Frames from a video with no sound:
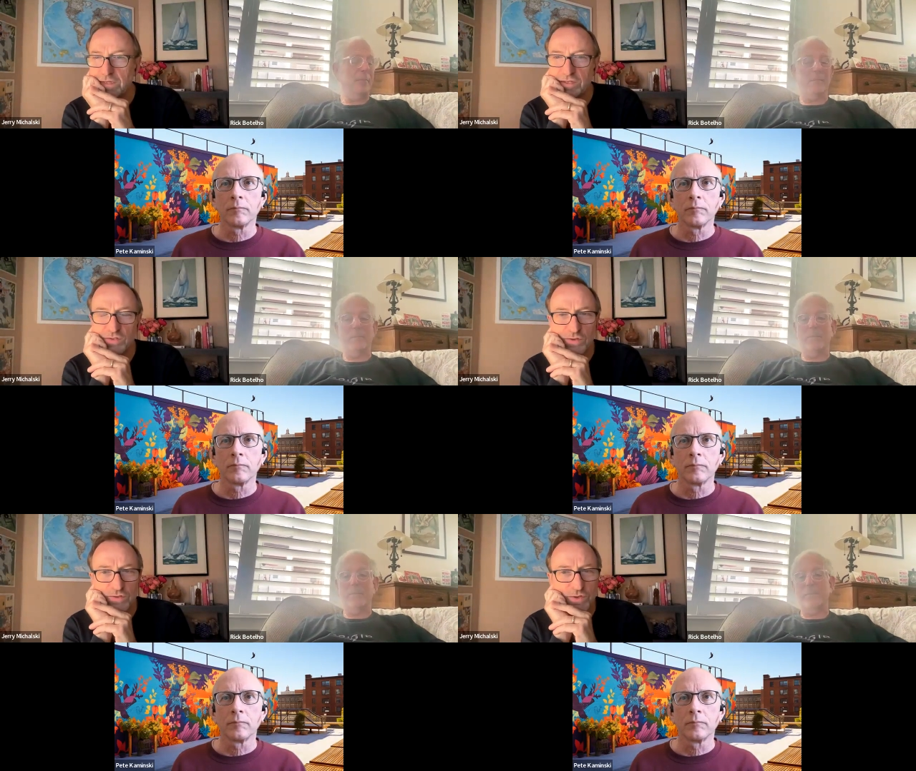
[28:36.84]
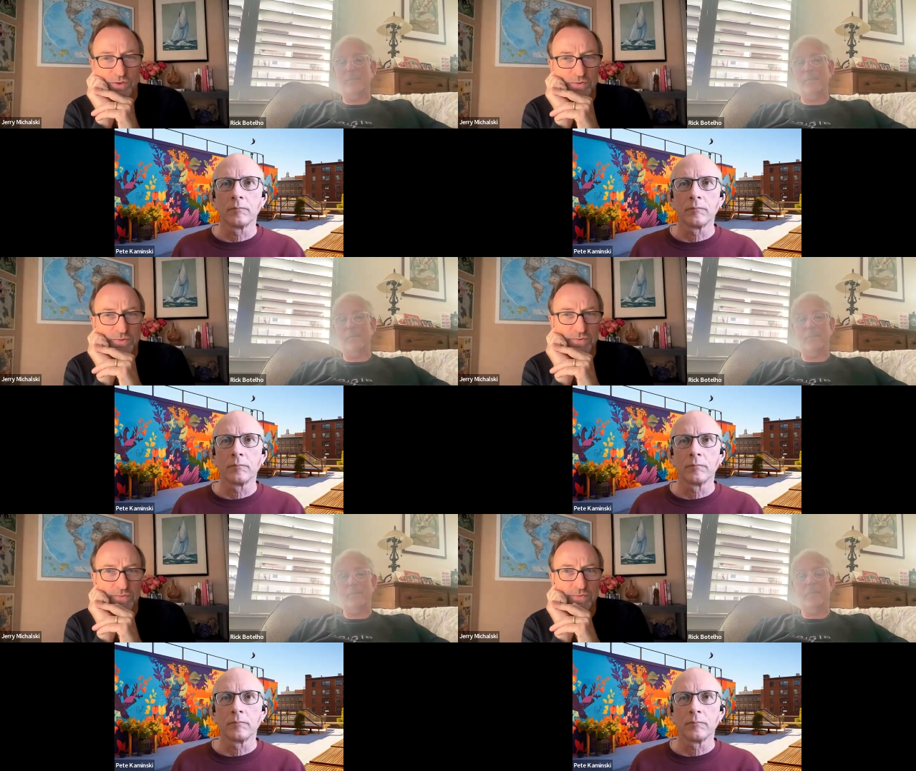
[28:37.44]
Speaker 1: there's
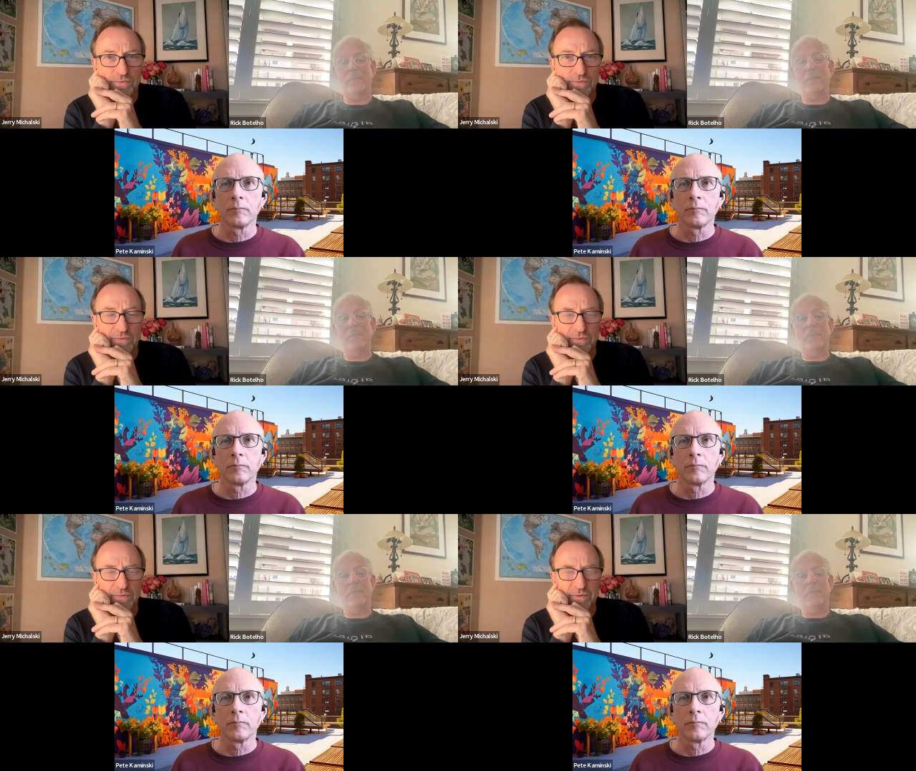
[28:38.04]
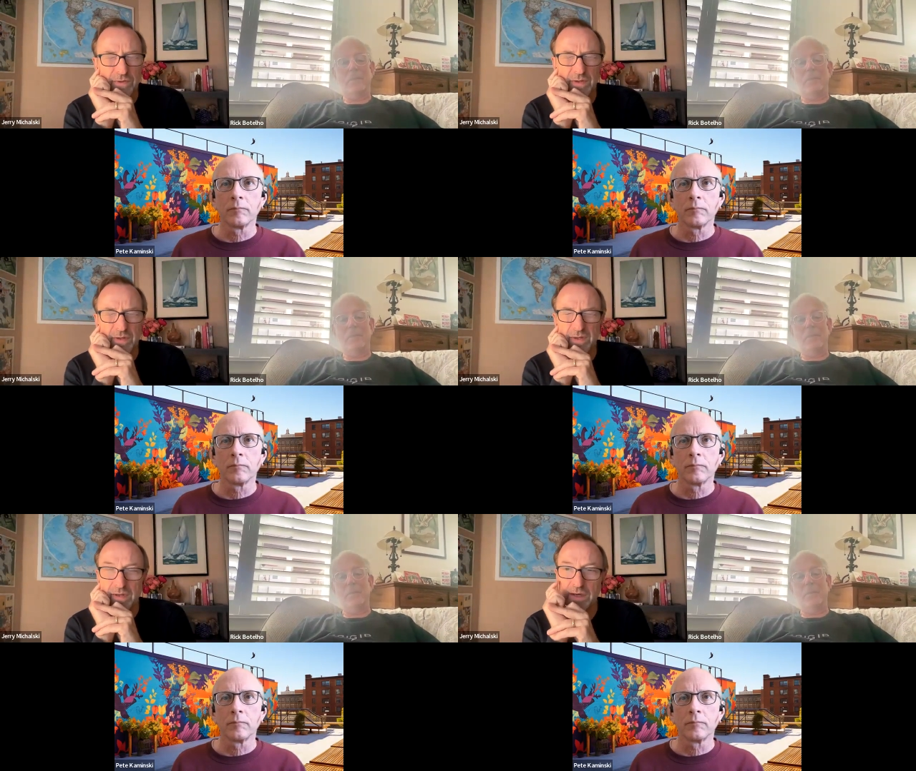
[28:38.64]
also
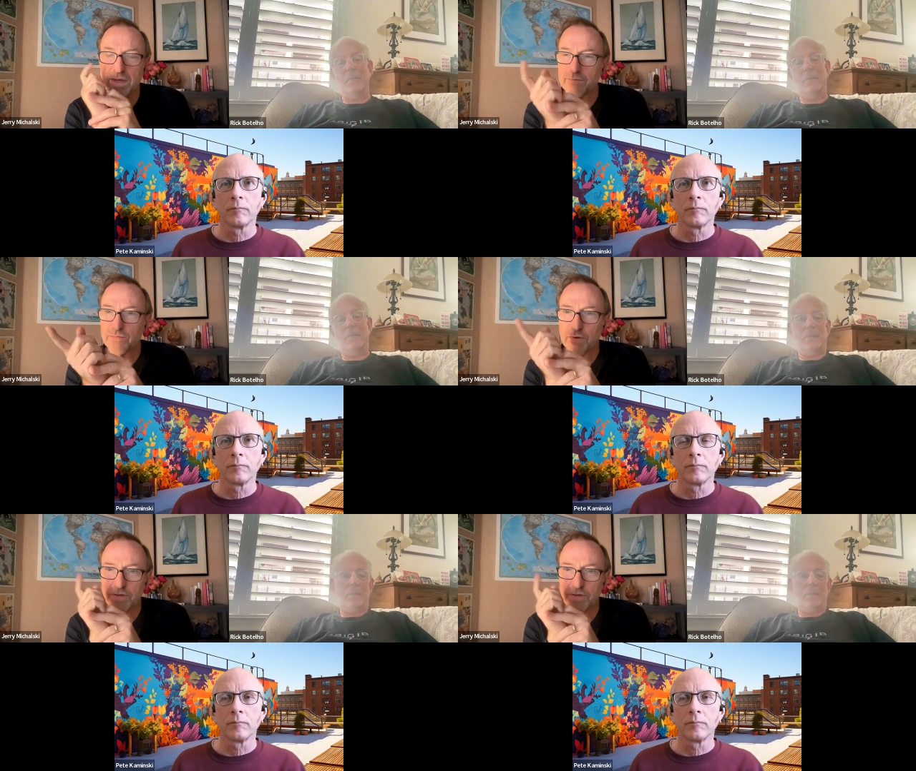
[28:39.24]
I wrote